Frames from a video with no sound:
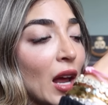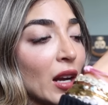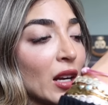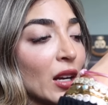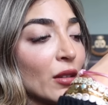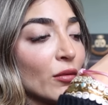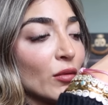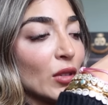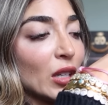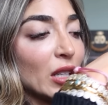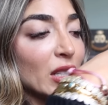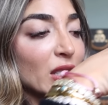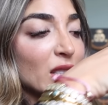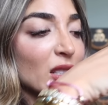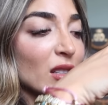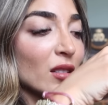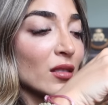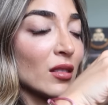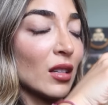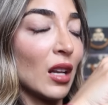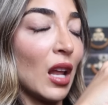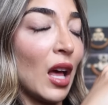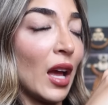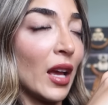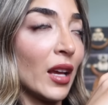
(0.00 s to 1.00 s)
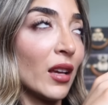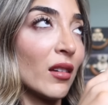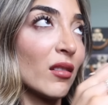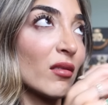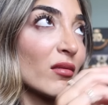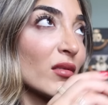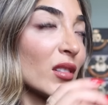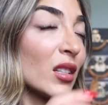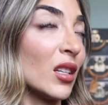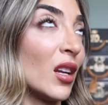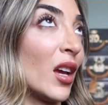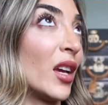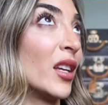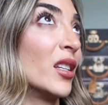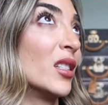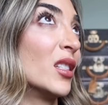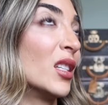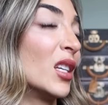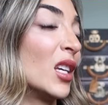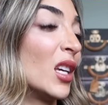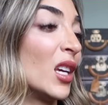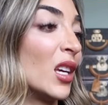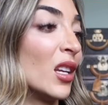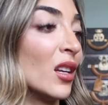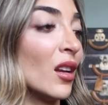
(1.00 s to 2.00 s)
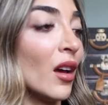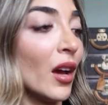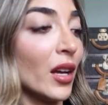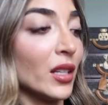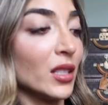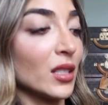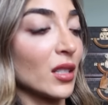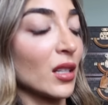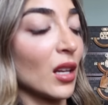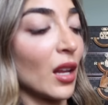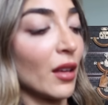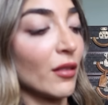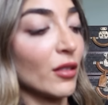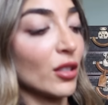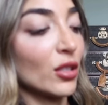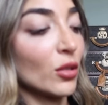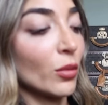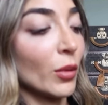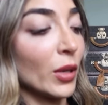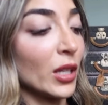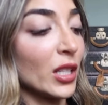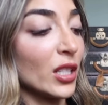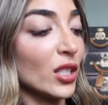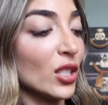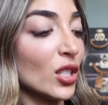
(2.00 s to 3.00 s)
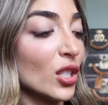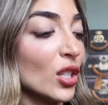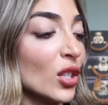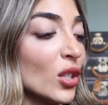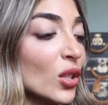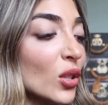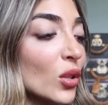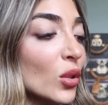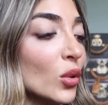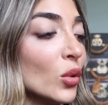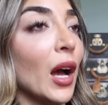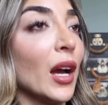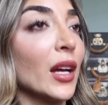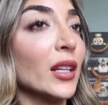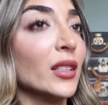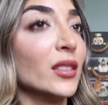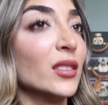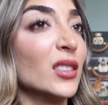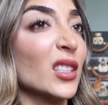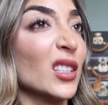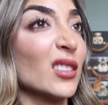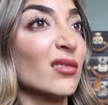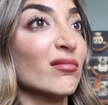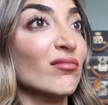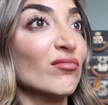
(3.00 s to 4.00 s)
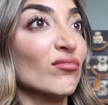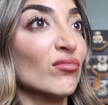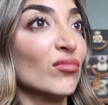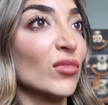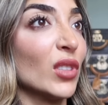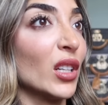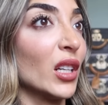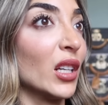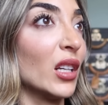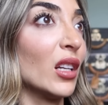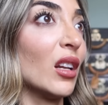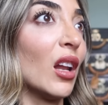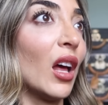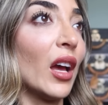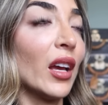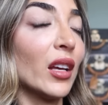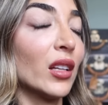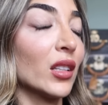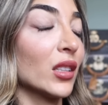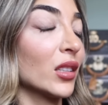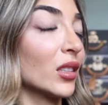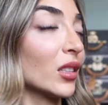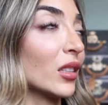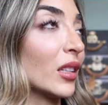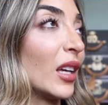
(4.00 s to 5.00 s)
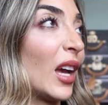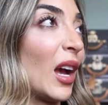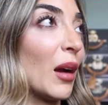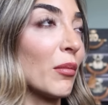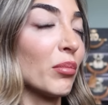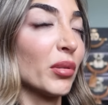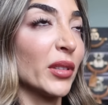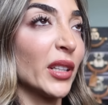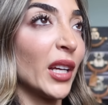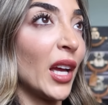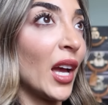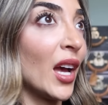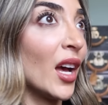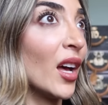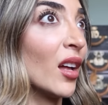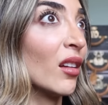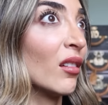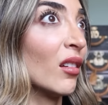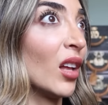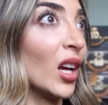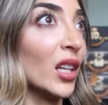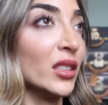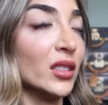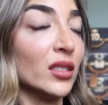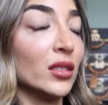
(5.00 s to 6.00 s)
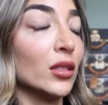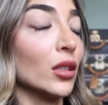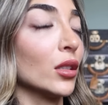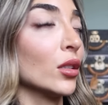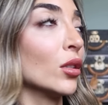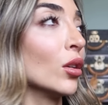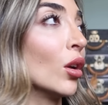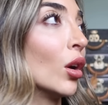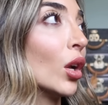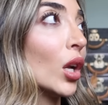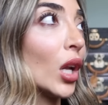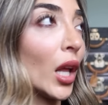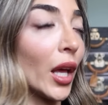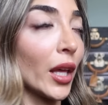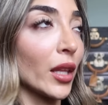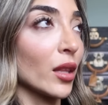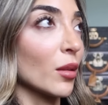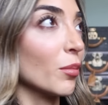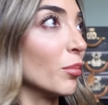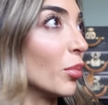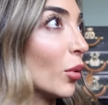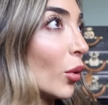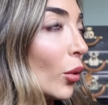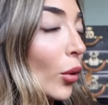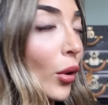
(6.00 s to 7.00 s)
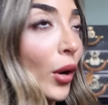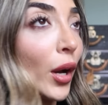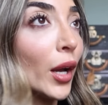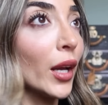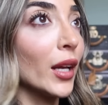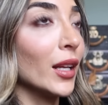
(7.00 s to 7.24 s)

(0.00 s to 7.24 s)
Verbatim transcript: And I really didn't like the 19. I didn't like the 22. I didn't really like the Gabrielle. I did not like the boy.